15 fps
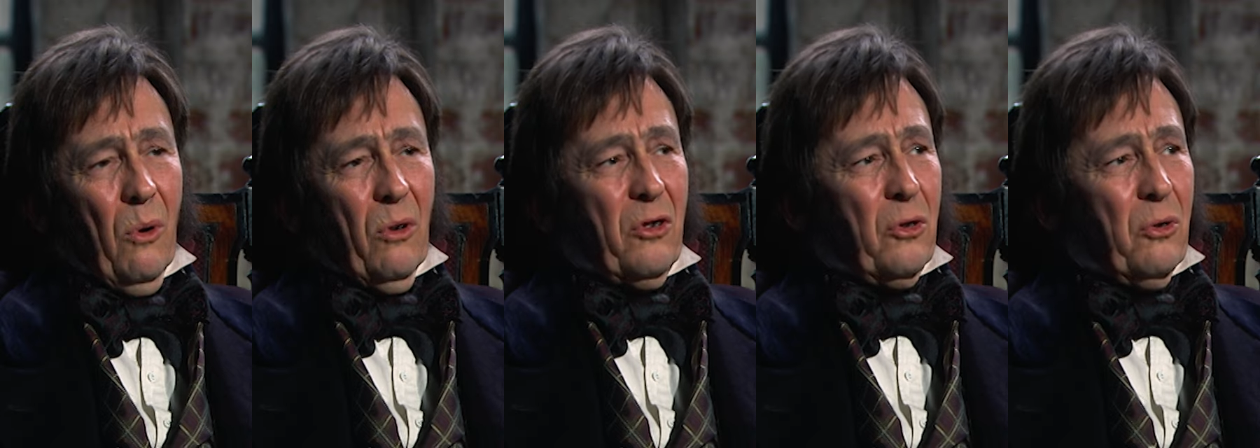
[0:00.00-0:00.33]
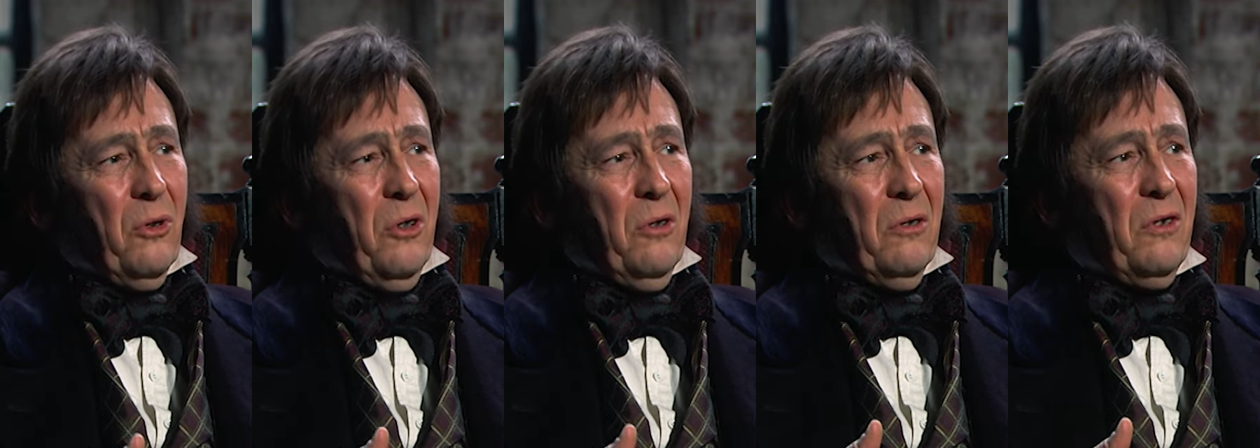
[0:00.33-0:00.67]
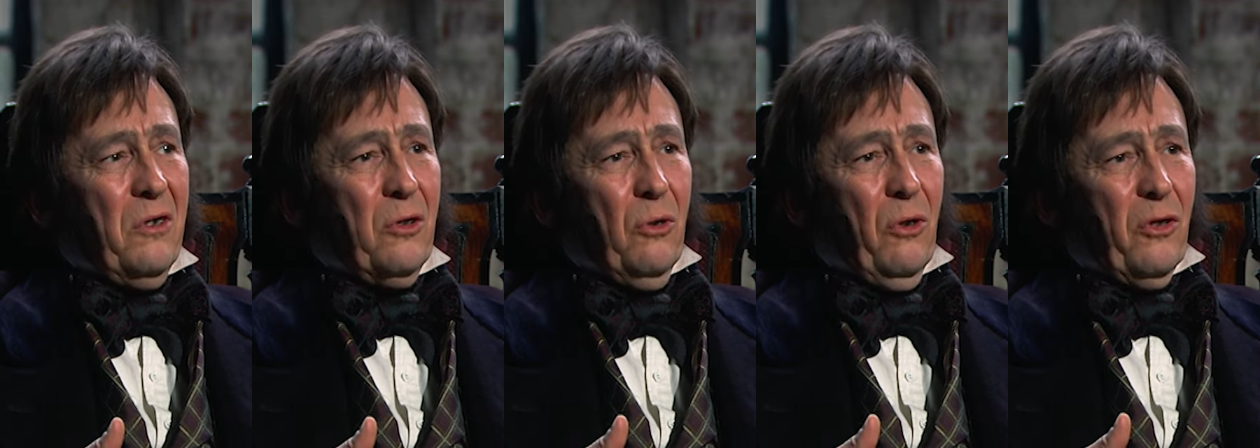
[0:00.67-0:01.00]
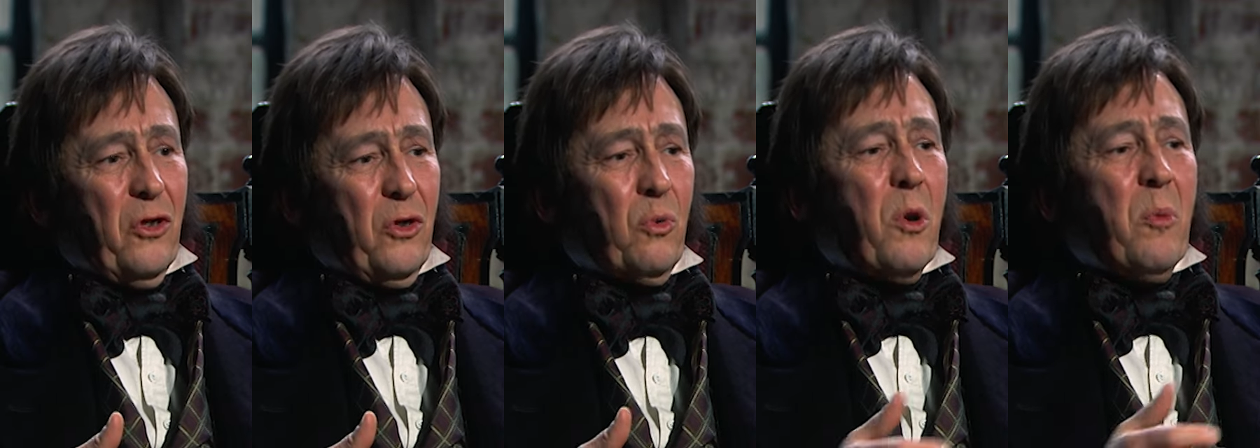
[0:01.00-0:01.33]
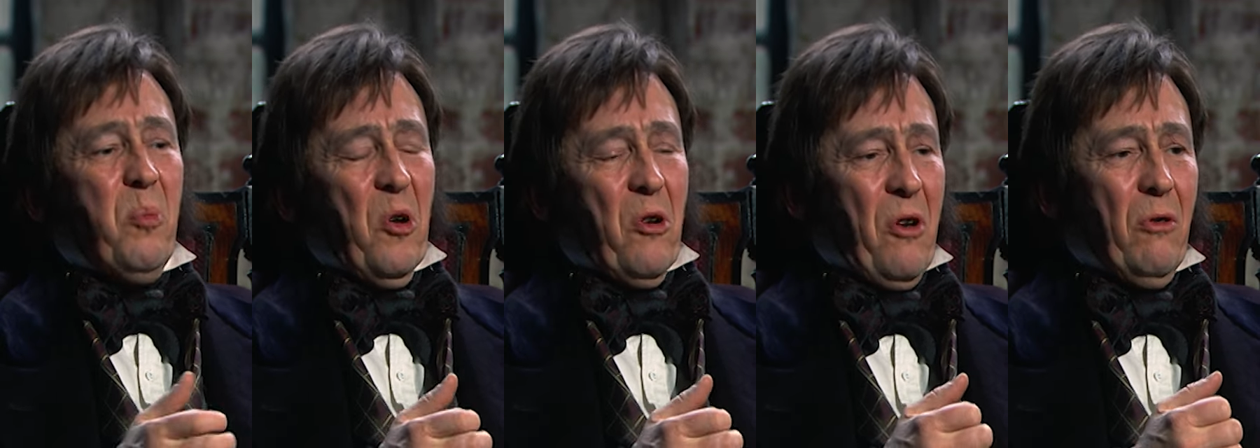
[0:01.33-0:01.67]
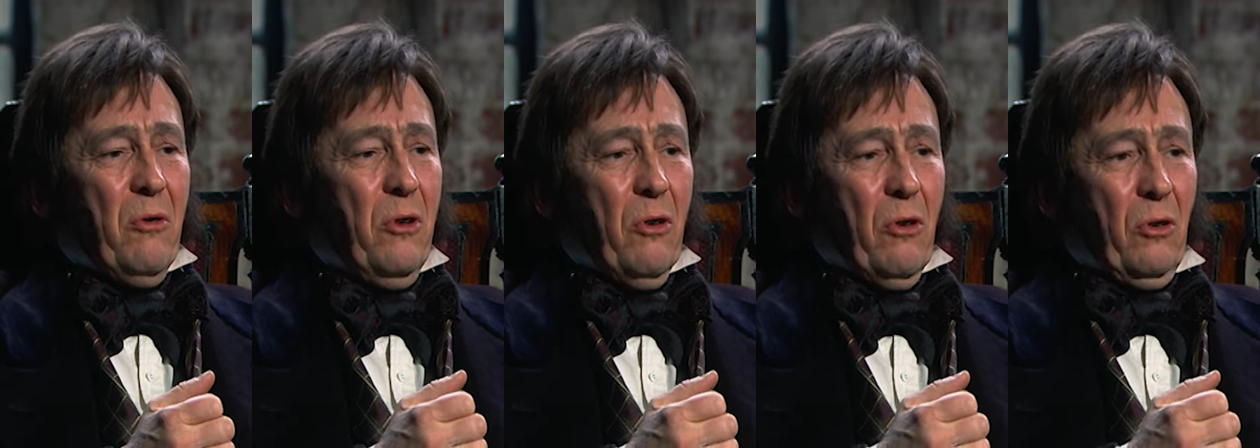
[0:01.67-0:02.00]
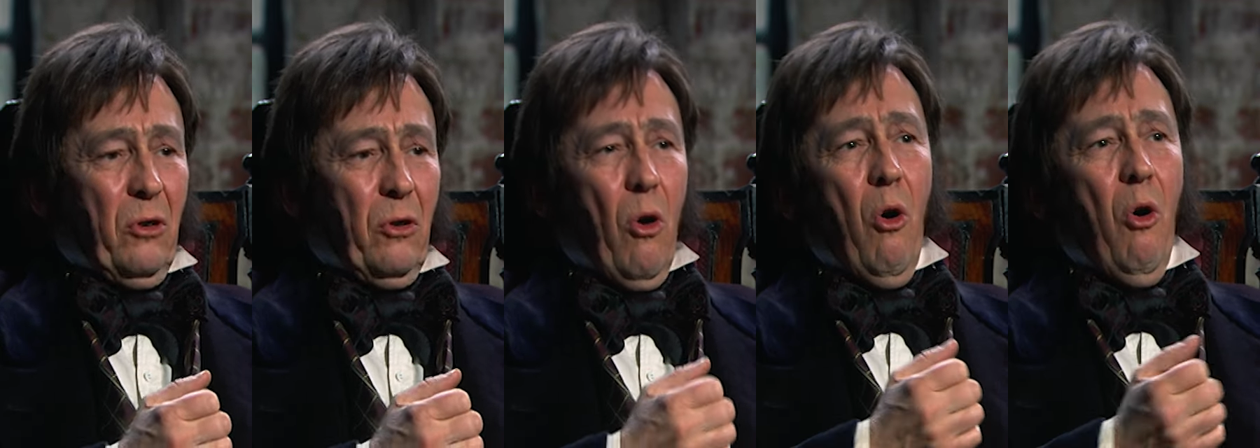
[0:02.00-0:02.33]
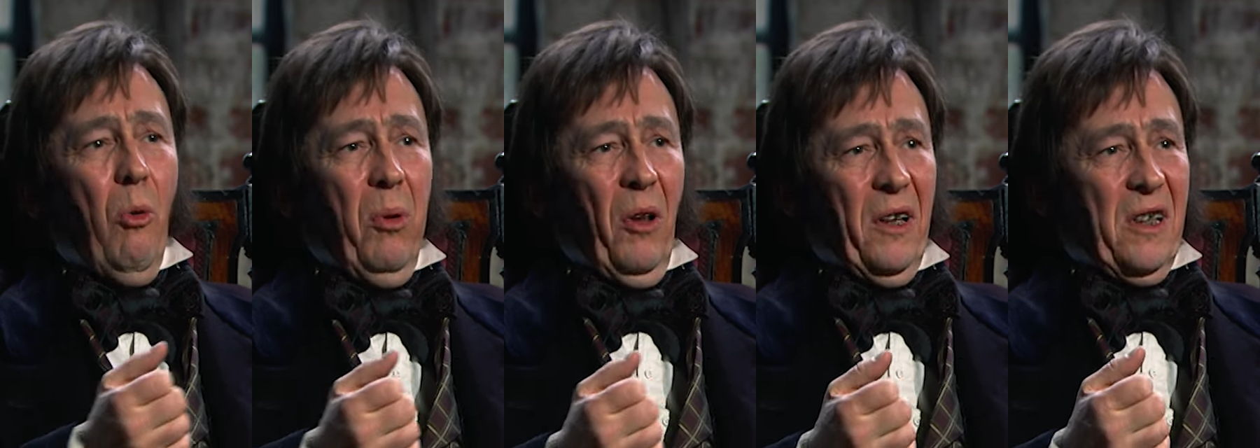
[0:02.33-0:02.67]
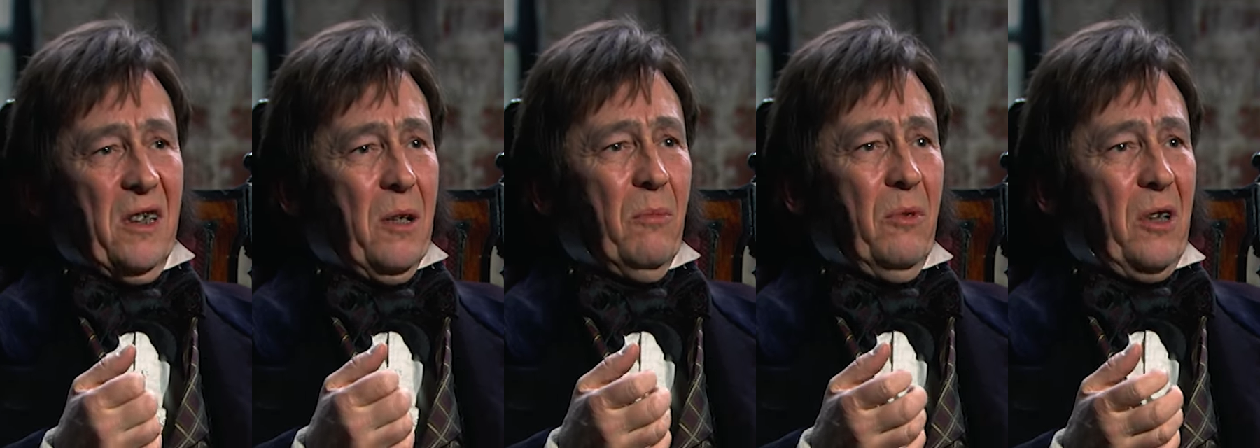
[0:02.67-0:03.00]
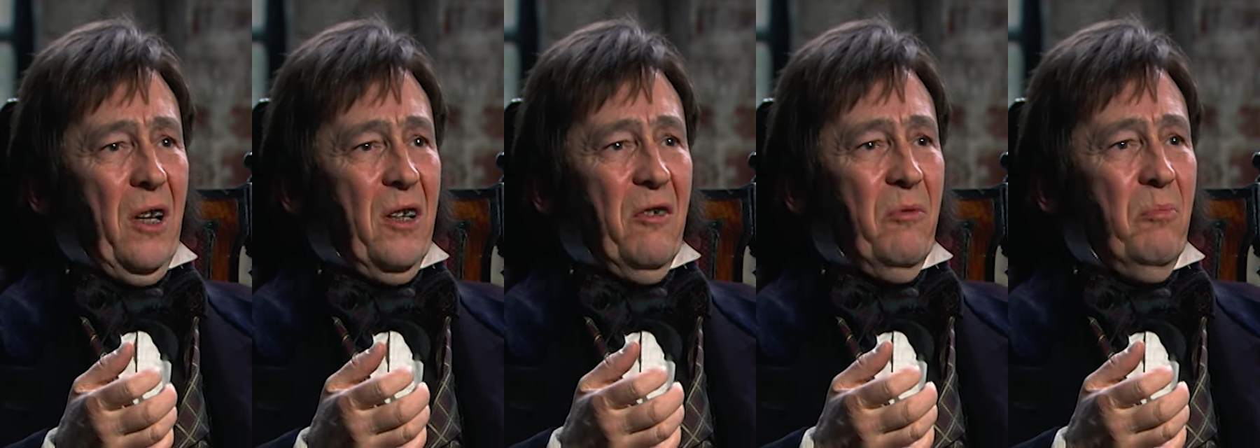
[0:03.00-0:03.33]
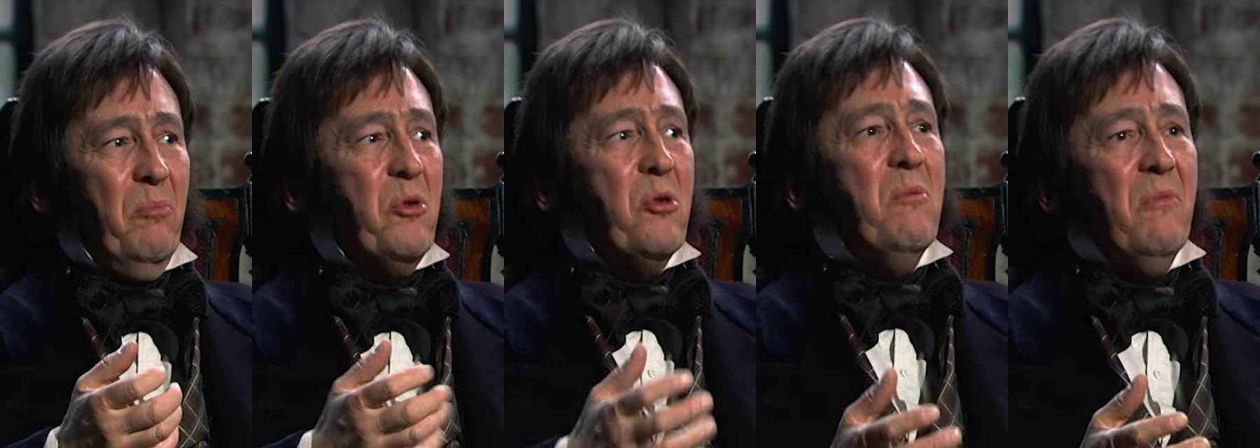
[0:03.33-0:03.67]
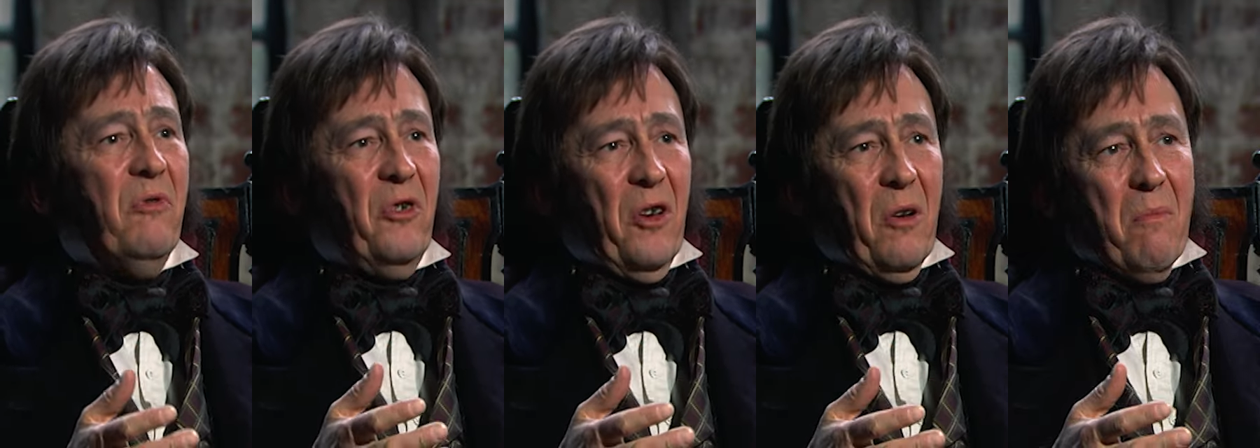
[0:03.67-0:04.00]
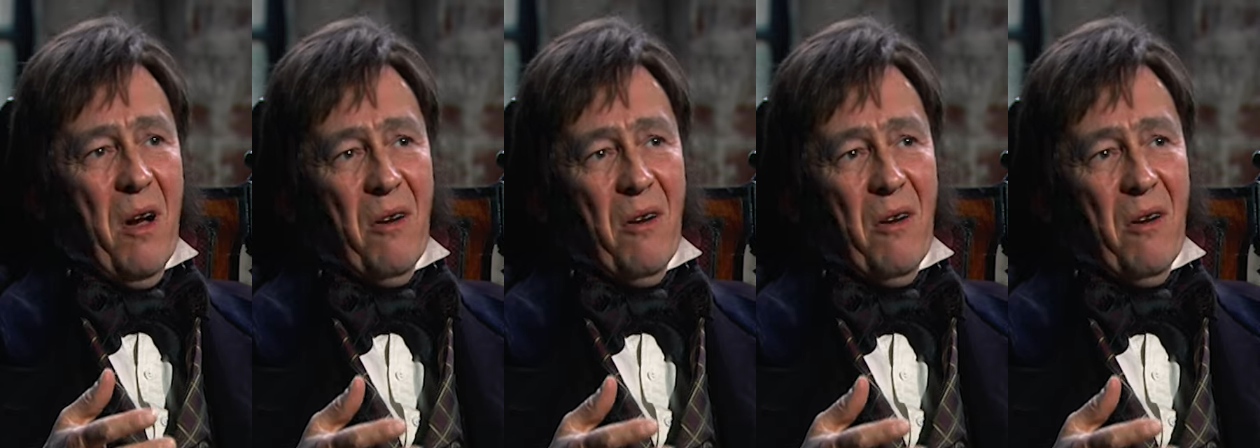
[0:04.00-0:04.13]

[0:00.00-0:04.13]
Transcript: What, so you'd sort of sweep it around your gob like some kind of broom for your